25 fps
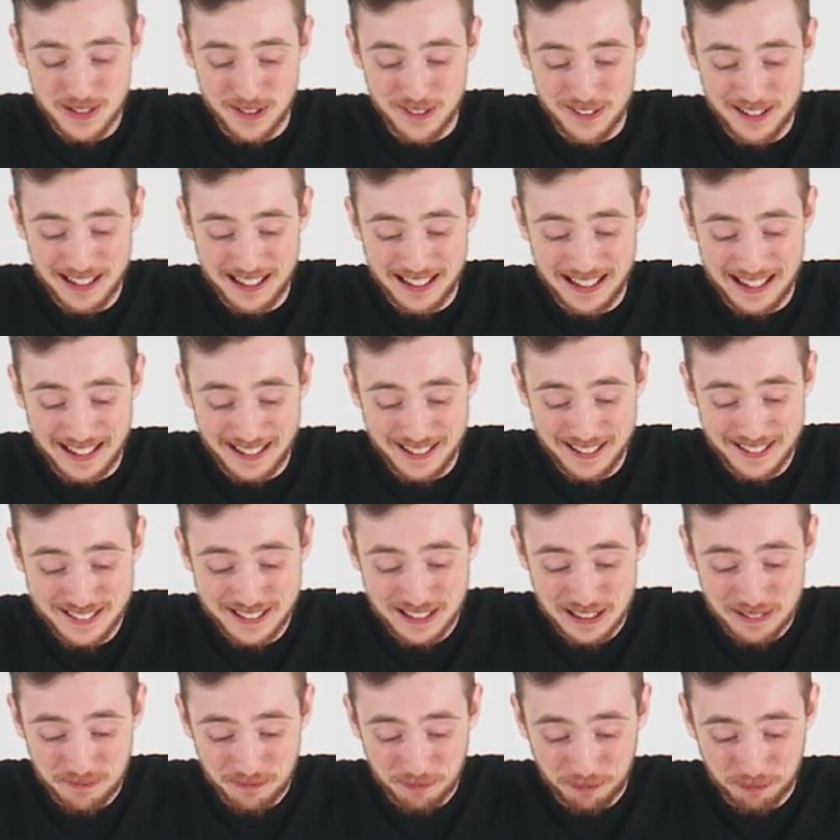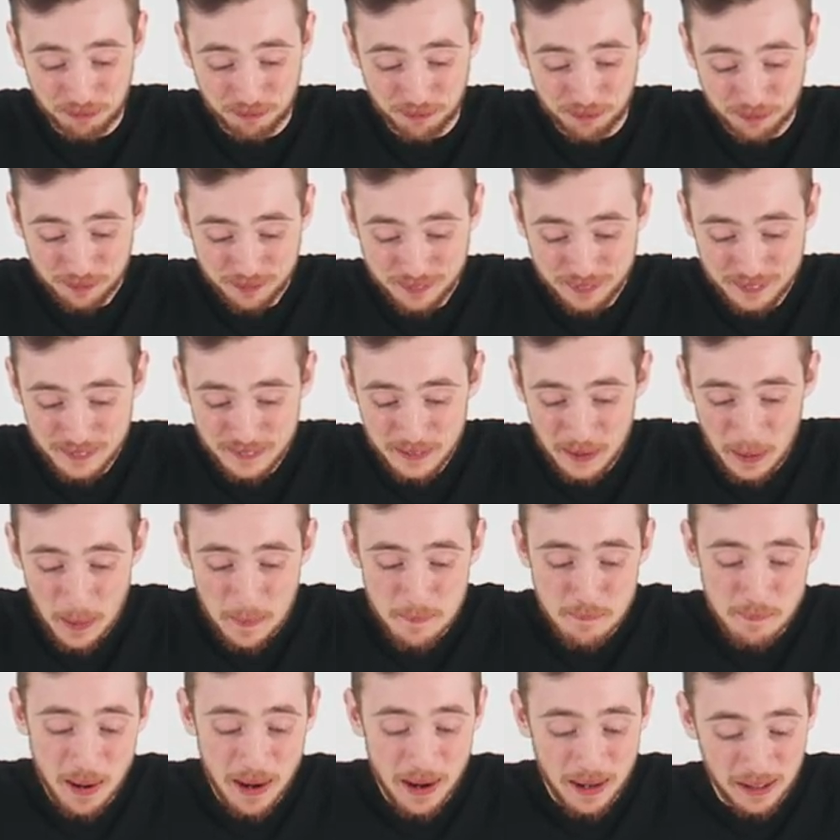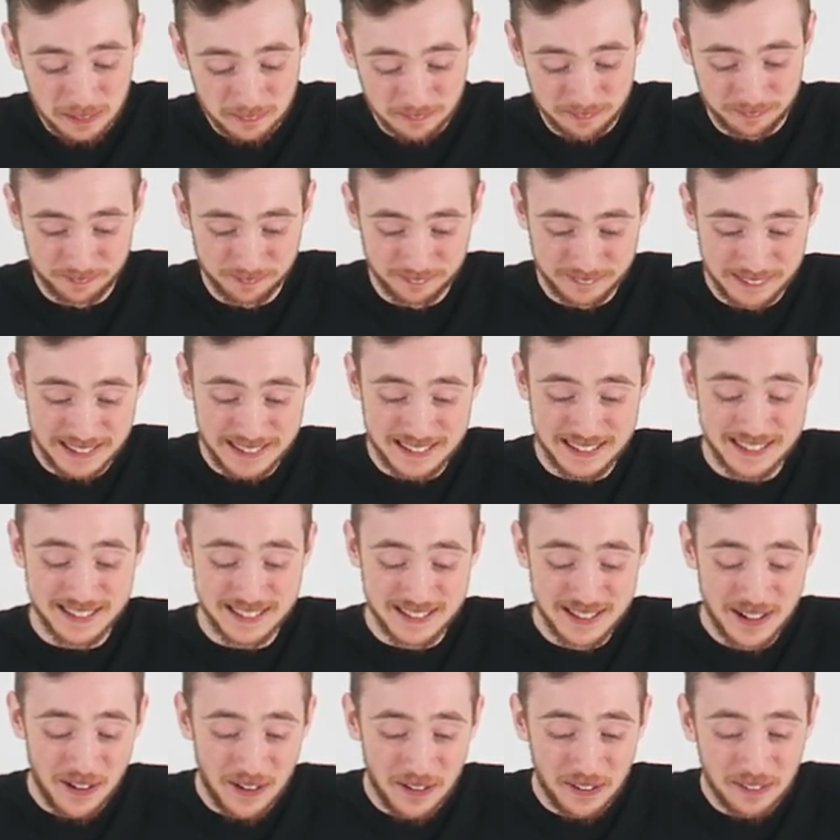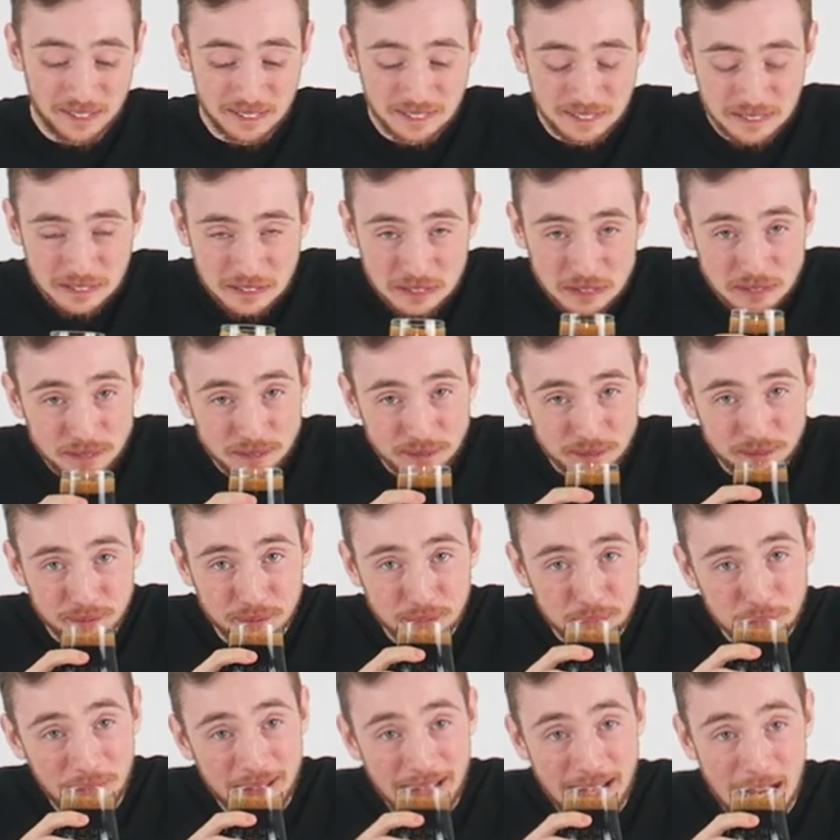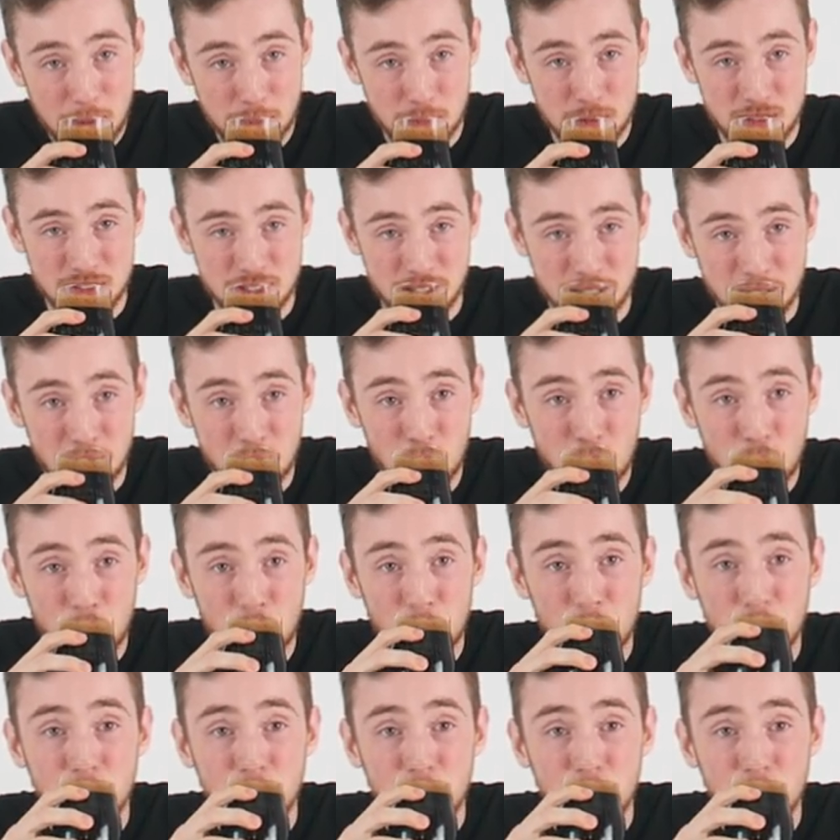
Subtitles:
sorry guys, but this is not my appetite.